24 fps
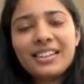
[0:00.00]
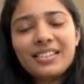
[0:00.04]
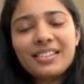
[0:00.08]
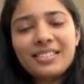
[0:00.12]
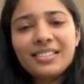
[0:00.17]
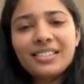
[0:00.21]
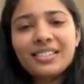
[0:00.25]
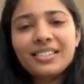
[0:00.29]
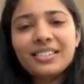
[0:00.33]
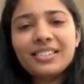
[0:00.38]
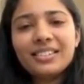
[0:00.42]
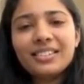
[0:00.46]

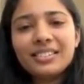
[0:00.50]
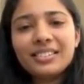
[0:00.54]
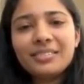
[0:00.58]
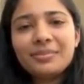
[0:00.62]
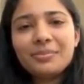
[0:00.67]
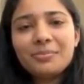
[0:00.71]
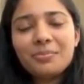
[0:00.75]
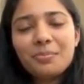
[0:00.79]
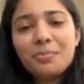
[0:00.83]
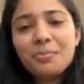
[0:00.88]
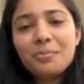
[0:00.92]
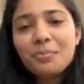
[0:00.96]
uh,
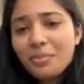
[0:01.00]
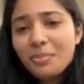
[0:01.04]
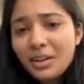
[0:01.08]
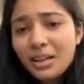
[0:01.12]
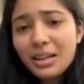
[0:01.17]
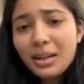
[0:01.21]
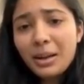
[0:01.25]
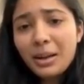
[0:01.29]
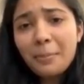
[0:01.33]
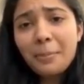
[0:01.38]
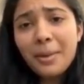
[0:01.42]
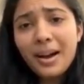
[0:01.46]

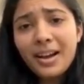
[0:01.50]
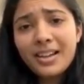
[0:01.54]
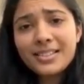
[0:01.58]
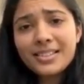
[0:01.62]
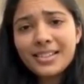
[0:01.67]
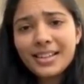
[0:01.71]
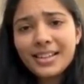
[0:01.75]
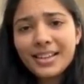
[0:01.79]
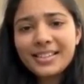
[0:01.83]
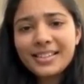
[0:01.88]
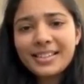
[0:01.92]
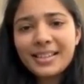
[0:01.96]
pass
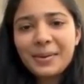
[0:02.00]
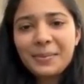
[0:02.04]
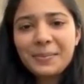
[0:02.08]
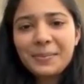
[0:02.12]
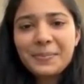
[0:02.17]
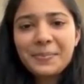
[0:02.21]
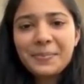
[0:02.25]
the exam.